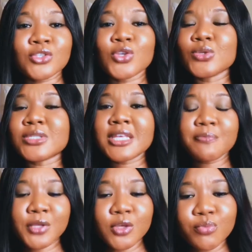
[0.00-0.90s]
So you
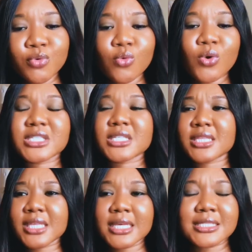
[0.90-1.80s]
see people watch
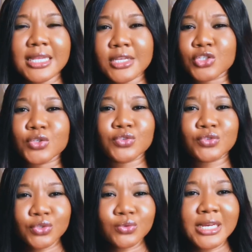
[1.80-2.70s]
things that they should
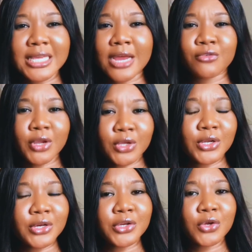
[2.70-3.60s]
usually and
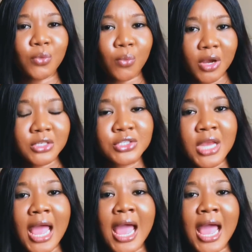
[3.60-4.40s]
regularly not watch,